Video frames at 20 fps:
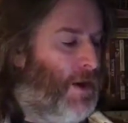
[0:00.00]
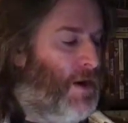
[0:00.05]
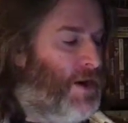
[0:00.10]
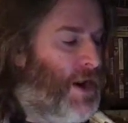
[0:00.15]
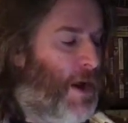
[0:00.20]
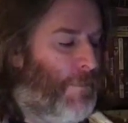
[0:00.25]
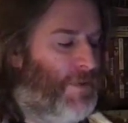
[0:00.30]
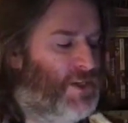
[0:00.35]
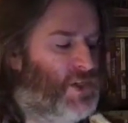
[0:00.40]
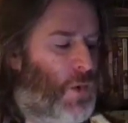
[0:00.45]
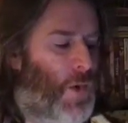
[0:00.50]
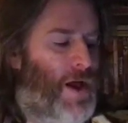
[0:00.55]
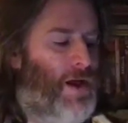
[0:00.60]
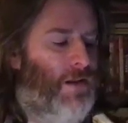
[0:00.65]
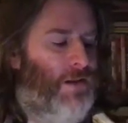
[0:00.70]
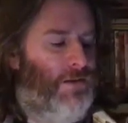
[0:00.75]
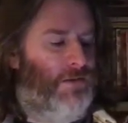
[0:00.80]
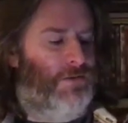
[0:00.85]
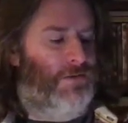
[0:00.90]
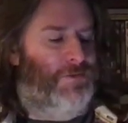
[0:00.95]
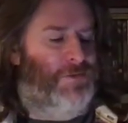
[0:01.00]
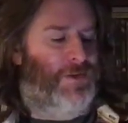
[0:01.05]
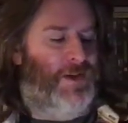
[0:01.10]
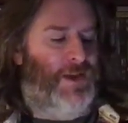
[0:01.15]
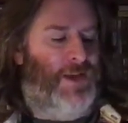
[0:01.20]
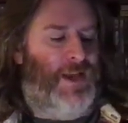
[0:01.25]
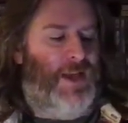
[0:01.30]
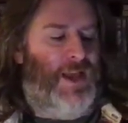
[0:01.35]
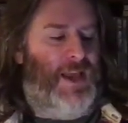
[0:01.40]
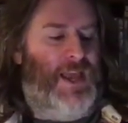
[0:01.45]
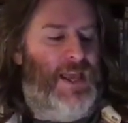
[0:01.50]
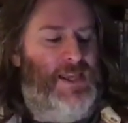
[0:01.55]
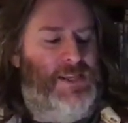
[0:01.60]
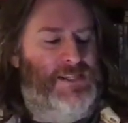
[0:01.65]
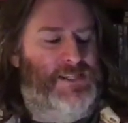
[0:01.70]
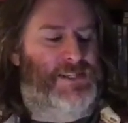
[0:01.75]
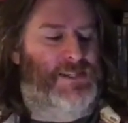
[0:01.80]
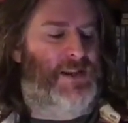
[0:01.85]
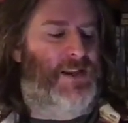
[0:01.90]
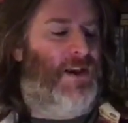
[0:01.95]
Number 12
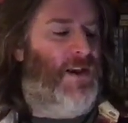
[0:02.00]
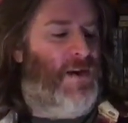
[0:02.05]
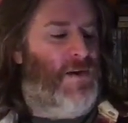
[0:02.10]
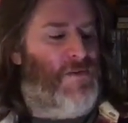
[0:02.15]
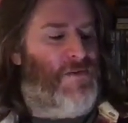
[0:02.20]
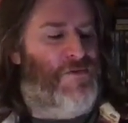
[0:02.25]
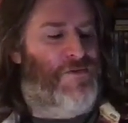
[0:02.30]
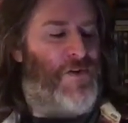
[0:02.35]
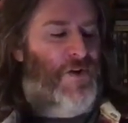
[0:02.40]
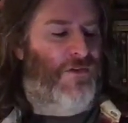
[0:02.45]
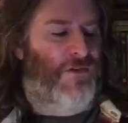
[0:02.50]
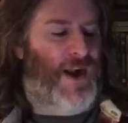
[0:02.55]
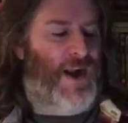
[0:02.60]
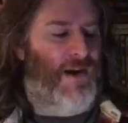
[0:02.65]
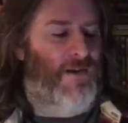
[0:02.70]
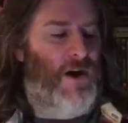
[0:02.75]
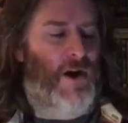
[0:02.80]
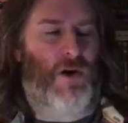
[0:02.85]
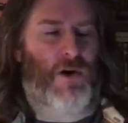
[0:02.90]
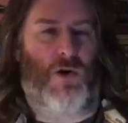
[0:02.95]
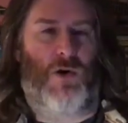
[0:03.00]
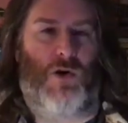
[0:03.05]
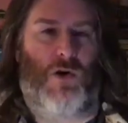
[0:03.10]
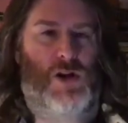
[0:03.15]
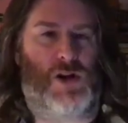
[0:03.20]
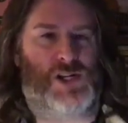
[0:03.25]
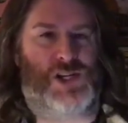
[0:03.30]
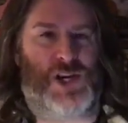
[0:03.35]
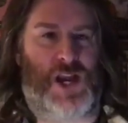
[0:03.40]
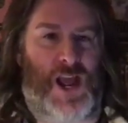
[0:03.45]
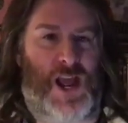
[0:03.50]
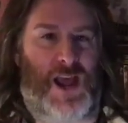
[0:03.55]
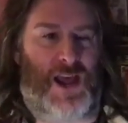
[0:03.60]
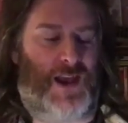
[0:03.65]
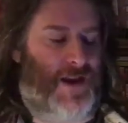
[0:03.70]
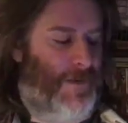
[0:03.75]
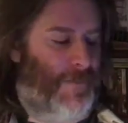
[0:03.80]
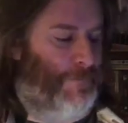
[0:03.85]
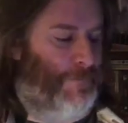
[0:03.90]
is Ferrero Rocher.